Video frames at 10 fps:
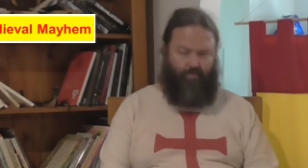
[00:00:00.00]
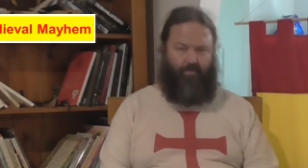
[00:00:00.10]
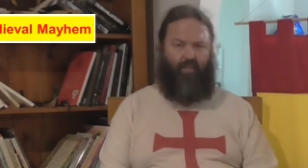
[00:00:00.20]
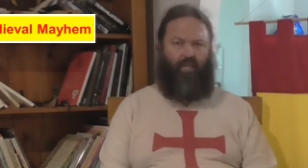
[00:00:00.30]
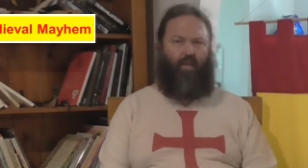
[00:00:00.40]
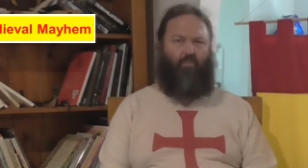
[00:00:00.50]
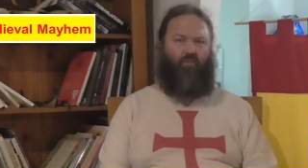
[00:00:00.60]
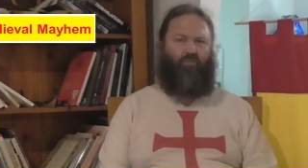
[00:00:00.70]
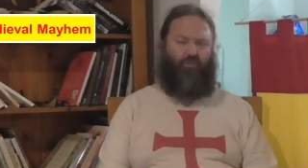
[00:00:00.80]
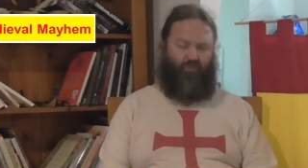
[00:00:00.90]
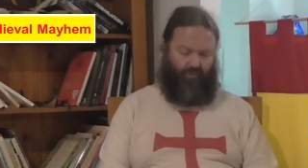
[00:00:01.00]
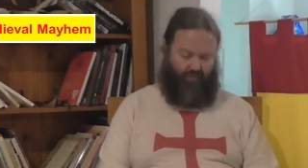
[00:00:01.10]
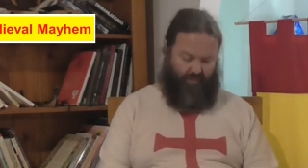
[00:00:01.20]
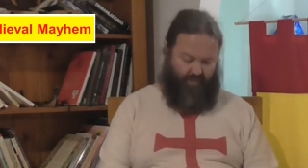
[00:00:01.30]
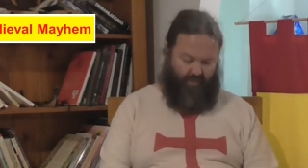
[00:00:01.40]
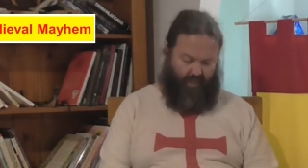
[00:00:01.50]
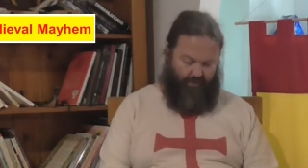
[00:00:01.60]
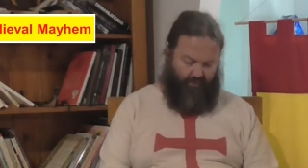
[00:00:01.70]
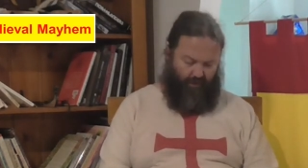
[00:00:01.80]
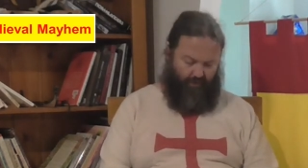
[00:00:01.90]
being able to
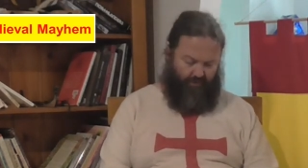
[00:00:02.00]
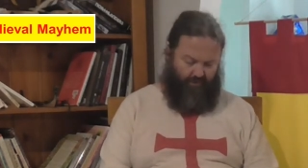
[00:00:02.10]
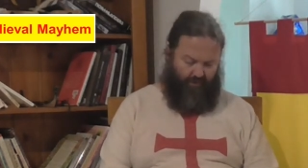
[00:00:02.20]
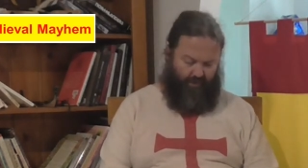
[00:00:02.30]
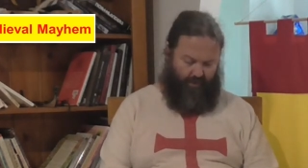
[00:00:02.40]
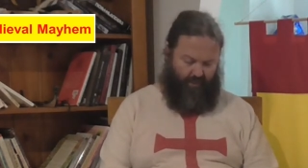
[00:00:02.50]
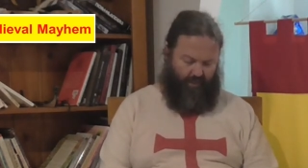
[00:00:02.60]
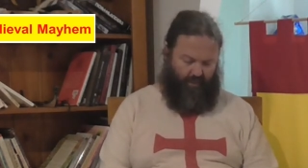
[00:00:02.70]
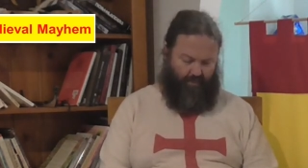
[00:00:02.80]
stave off the